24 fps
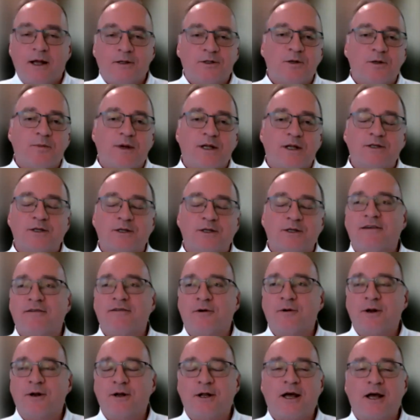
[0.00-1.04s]
else you mentioned, Dave,
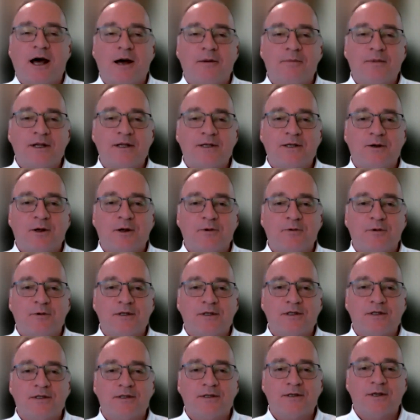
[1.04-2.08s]
I wanted to comment on
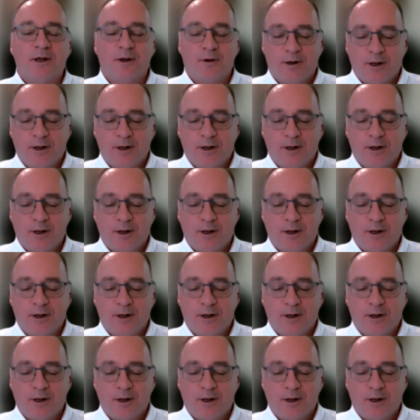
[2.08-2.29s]
was,